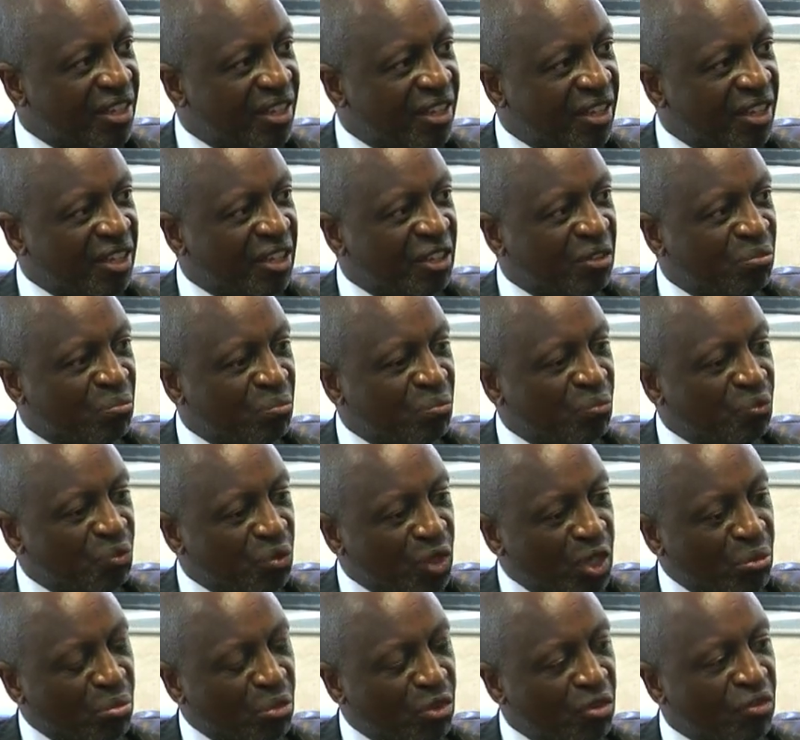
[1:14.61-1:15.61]
um,
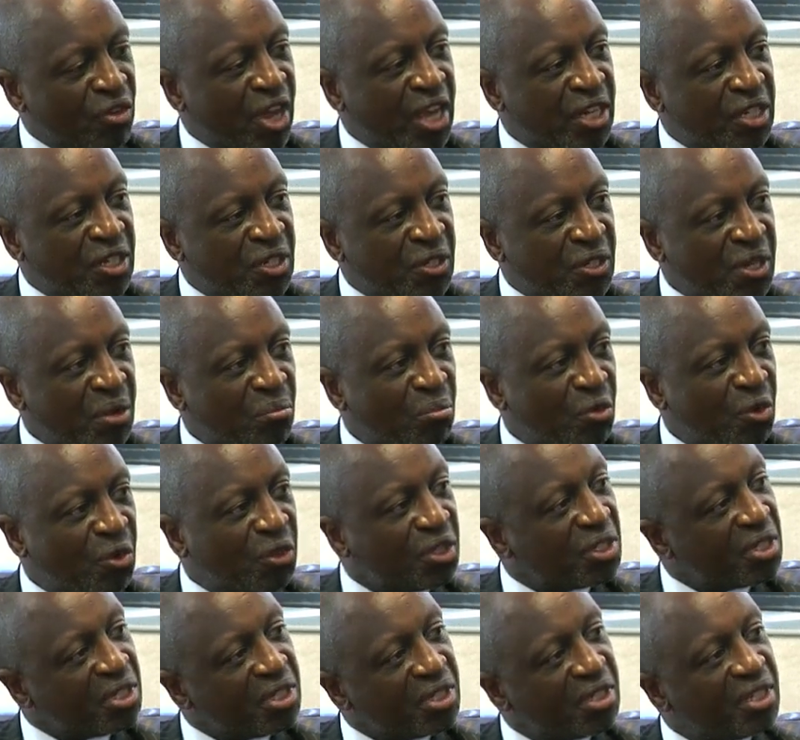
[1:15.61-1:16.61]
provide the
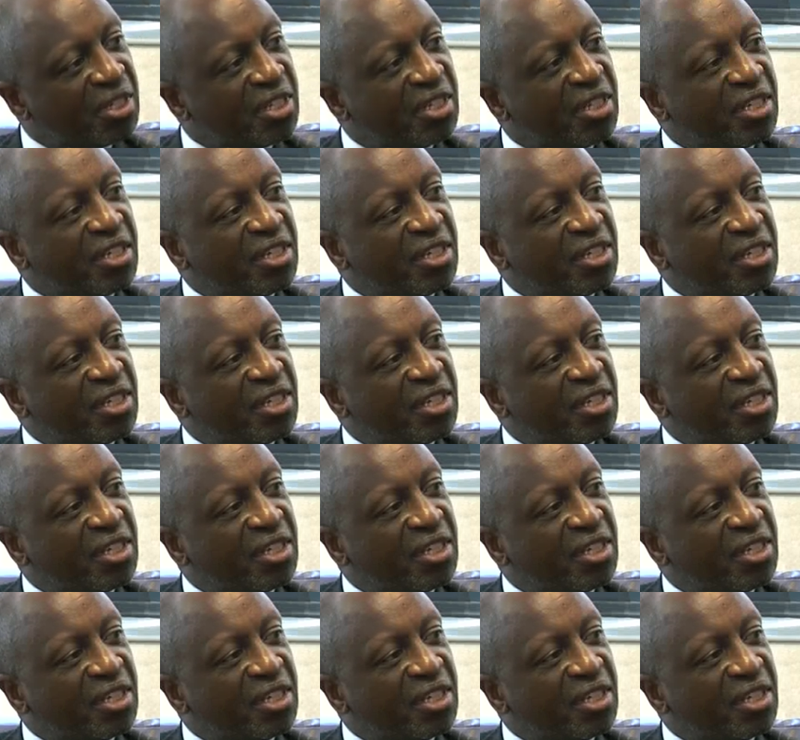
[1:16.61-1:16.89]
support.